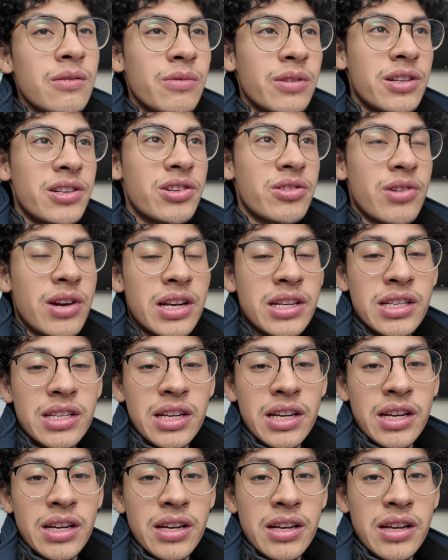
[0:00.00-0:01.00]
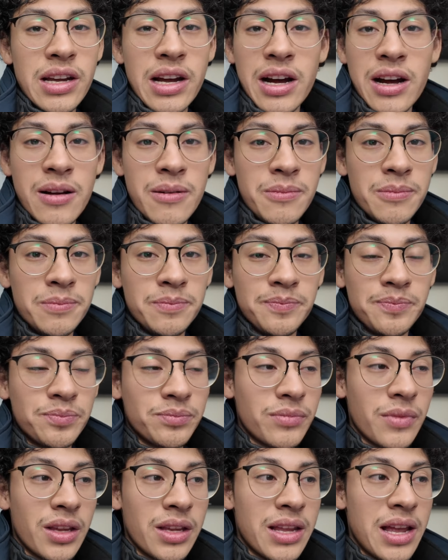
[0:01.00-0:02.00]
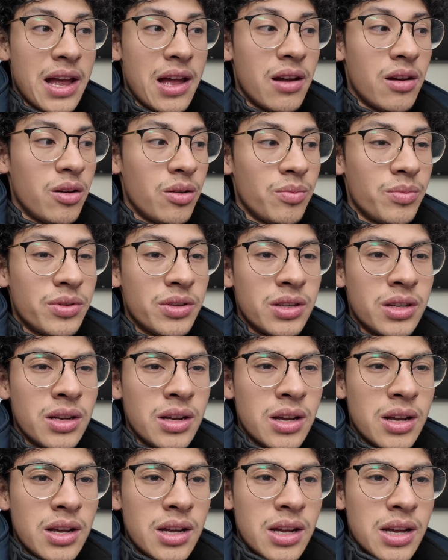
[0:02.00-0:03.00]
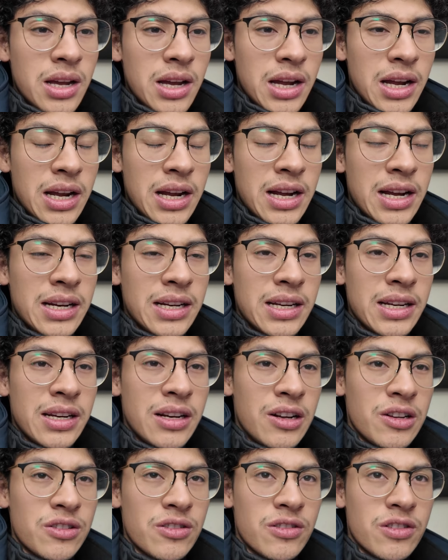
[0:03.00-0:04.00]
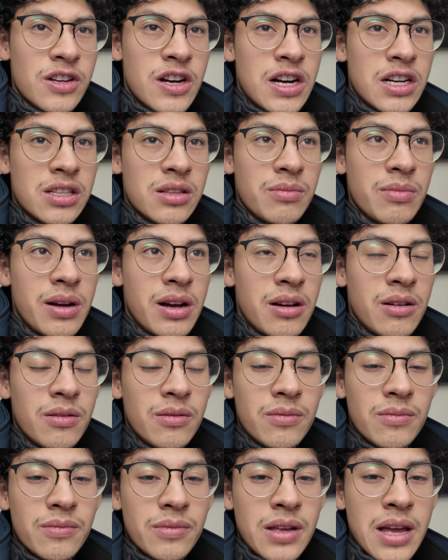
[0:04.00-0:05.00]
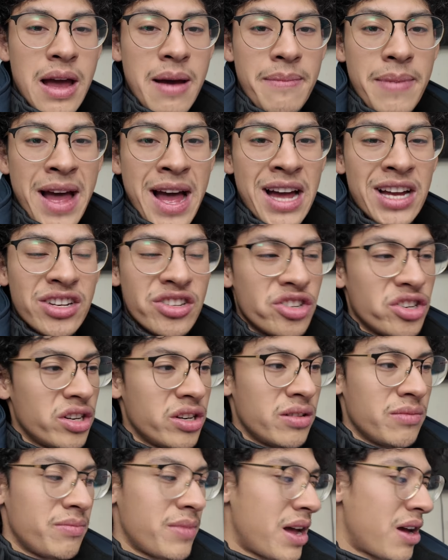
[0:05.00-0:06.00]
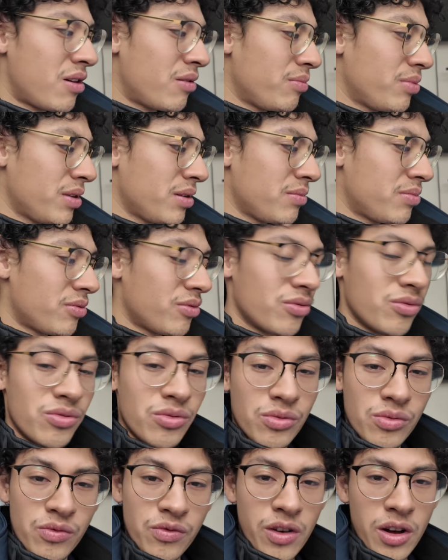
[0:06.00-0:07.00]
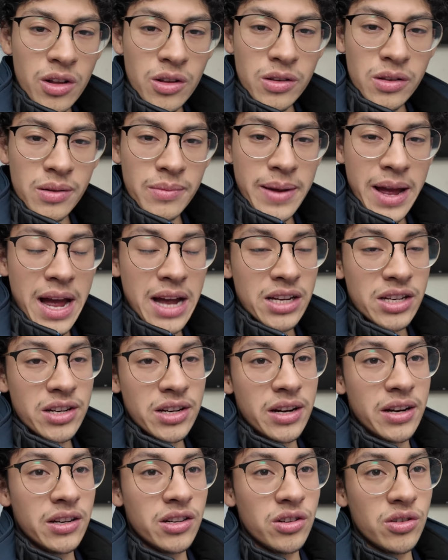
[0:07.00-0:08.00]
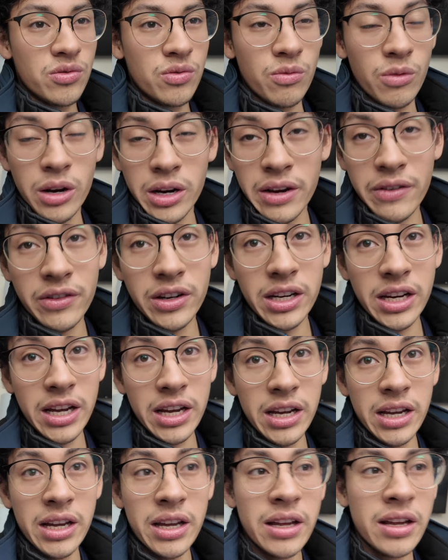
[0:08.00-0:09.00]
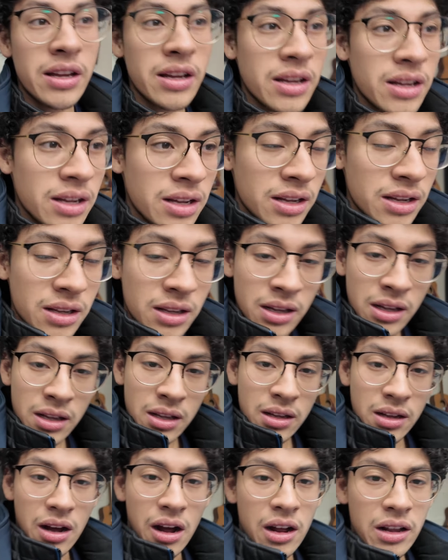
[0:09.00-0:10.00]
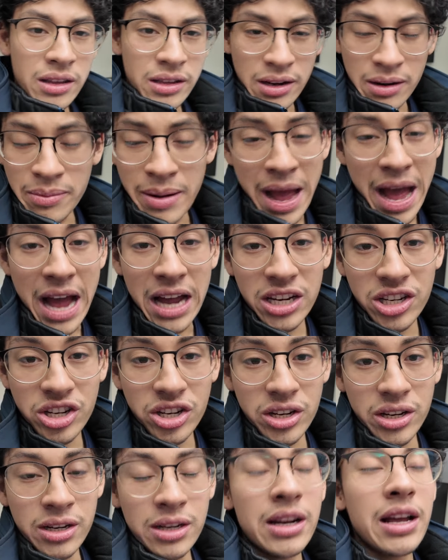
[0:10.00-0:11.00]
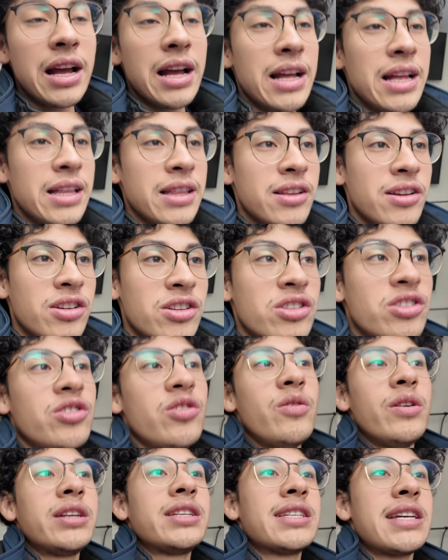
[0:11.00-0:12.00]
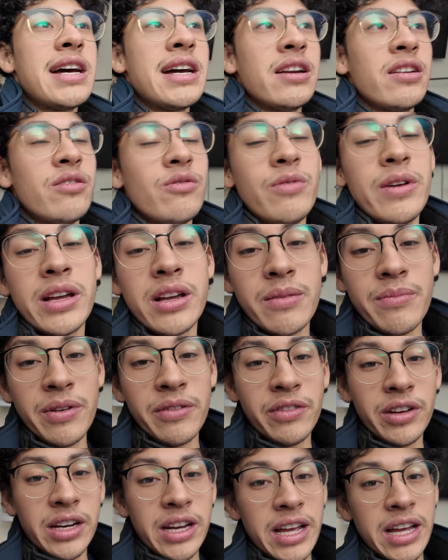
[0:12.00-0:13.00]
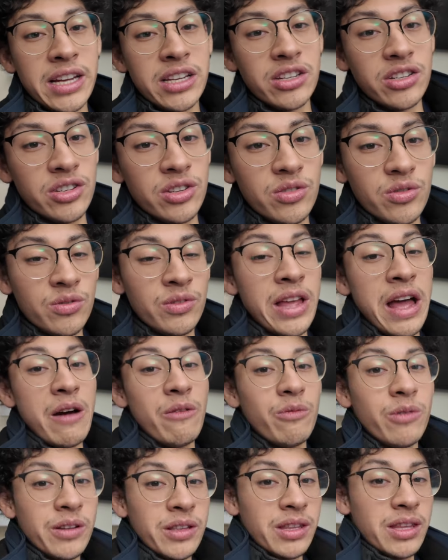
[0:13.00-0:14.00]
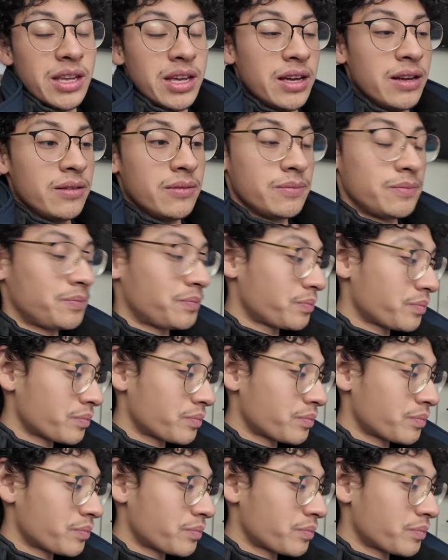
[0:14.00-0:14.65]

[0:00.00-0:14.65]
which is crazy. That helps. And it also talks about, yeah, passion, about people who follow their passion and just work every day on their passion, and they're so excited to wake up every day and just do that one thing,